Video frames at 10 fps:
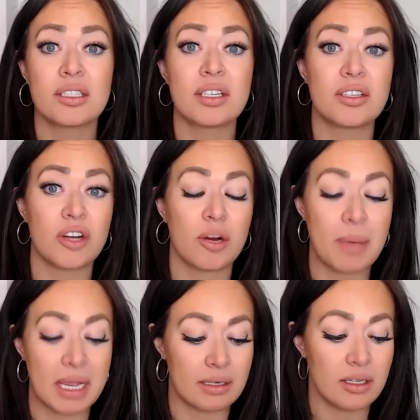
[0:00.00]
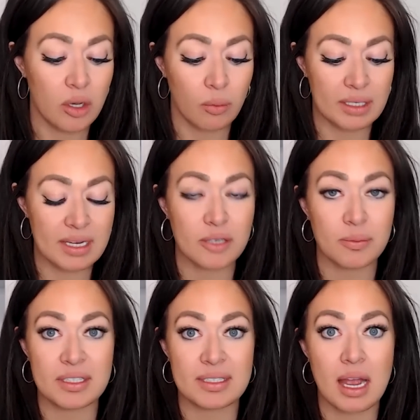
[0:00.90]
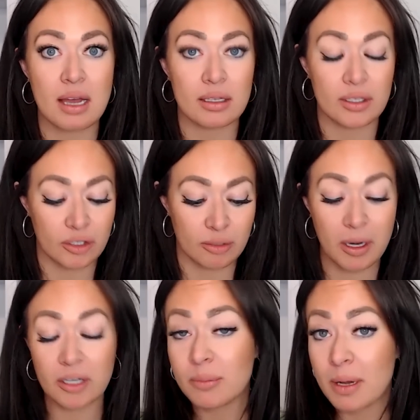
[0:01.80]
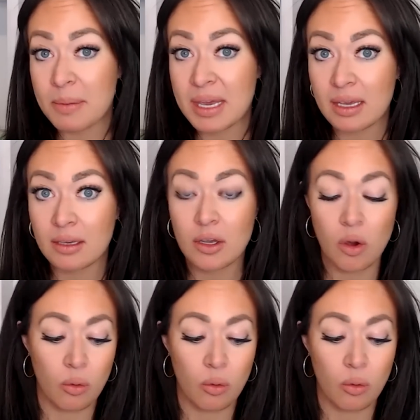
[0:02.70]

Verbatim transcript: to determine what attachment style your partner might be,